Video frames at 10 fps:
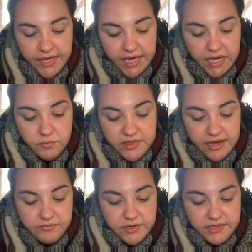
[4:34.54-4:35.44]
and with
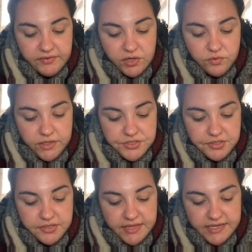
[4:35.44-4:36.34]
every living
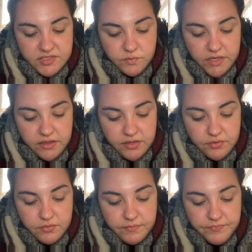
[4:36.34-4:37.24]
creature that is with
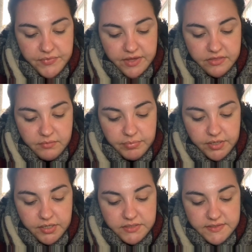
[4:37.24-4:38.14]
you, the
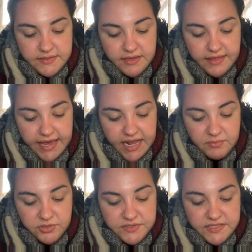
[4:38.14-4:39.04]
birds, the
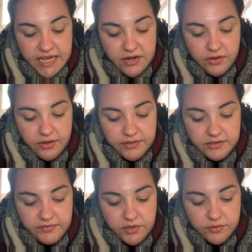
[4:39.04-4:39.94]
animals, and all the
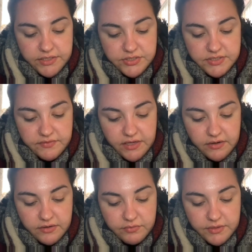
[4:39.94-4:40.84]
living creatures of the
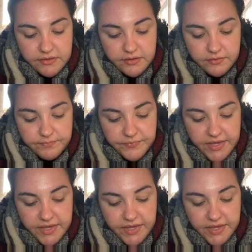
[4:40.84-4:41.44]
earth with you.